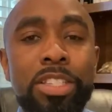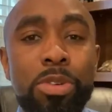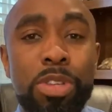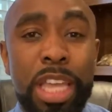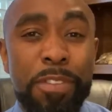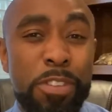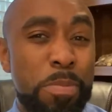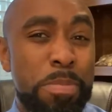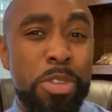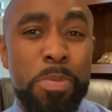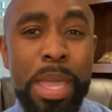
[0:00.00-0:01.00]
so if
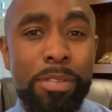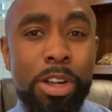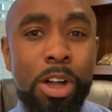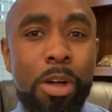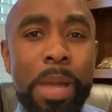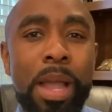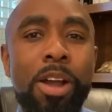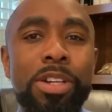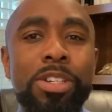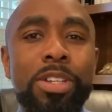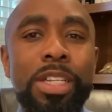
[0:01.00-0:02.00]
you may recall my
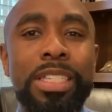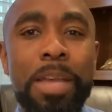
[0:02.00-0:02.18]
article on